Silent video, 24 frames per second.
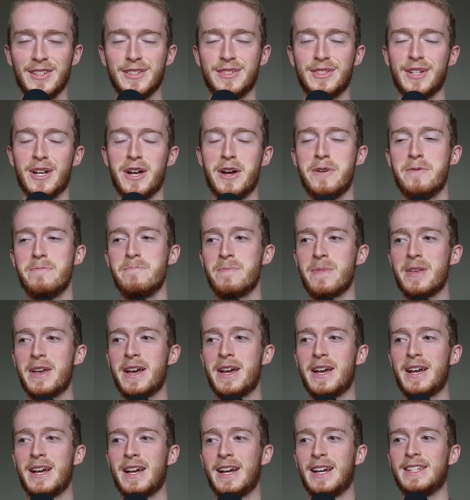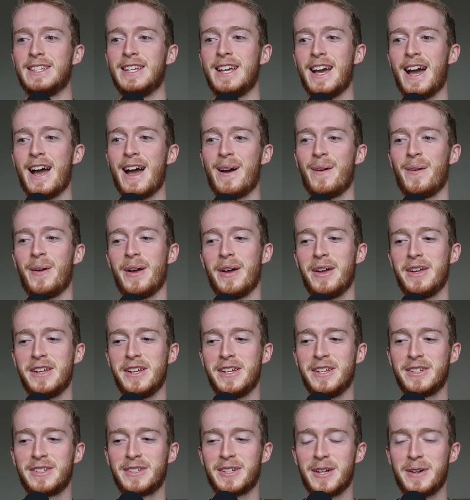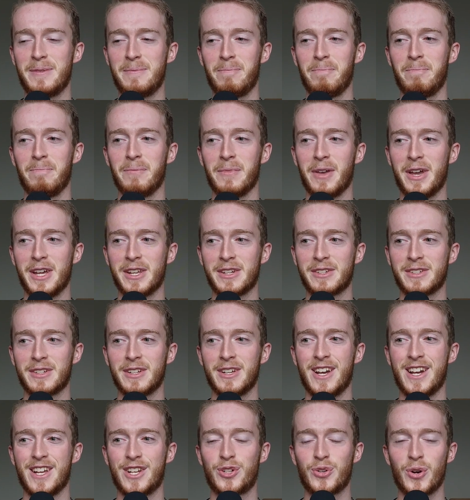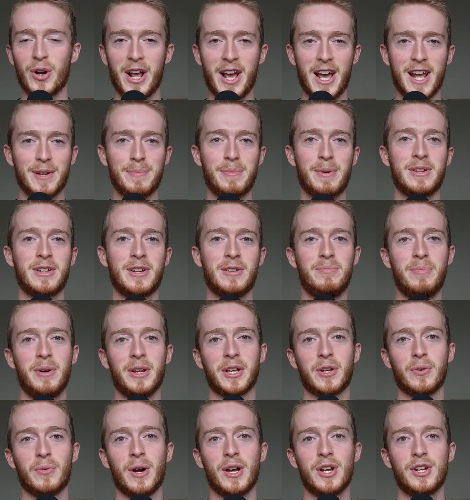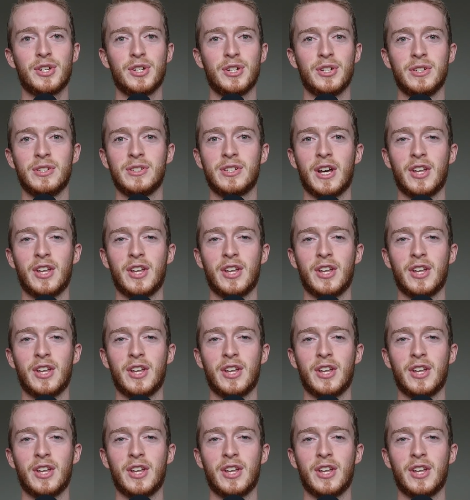So, Yeah, it's trying to ask myself better questions.